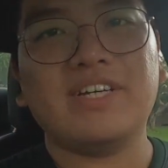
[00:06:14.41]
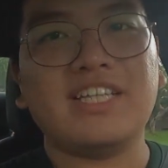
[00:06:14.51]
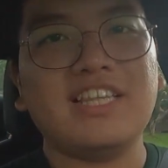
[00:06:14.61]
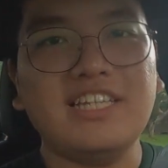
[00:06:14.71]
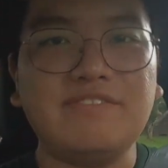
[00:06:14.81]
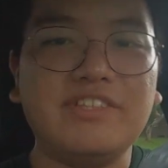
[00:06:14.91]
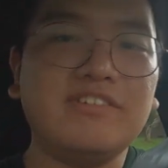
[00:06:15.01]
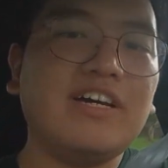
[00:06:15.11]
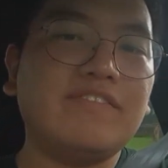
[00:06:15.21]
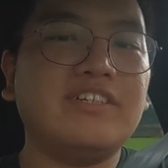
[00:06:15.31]
but at least we
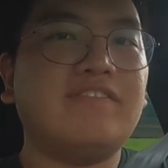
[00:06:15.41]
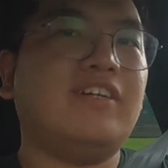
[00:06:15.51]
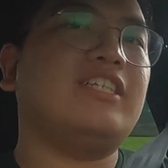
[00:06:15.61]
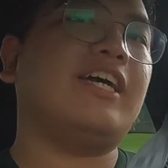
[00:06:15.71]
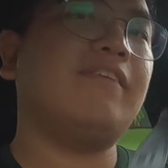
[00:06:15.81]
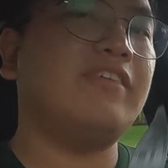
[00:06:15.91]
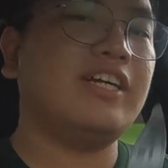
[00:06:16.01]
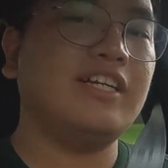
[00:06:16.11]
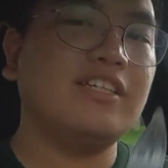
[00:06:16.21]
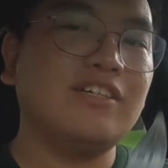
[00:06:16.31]
do have the reverse
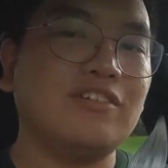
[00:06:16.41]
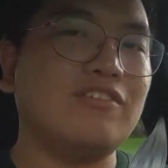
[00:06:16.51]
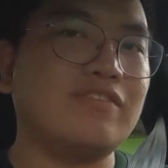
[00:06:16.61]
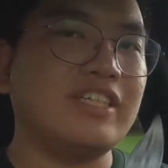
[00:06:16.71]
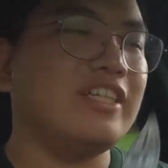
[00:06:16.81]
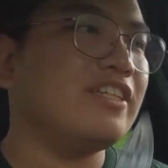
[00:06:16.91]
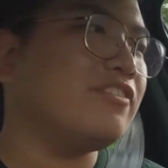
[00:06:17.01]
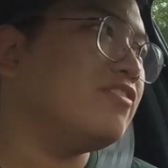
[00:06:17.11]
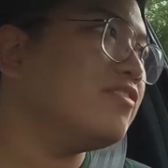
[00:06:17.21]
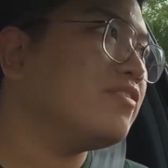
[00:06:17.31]
camera over here
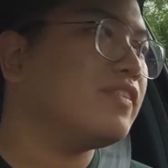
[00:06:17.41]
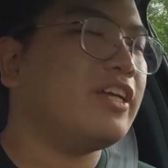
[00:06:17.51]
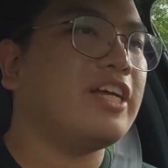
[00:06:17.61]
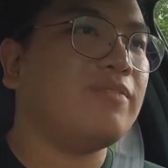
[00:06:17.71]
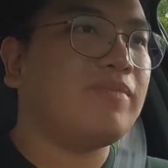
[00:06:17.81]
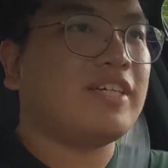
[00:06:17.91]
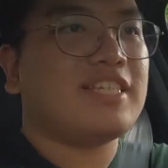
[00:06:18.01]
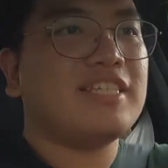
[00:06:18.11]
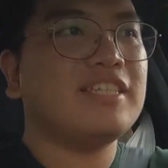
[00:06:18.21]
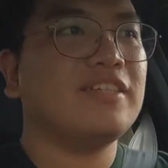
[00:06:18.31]
to help
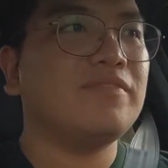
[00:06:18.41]
us.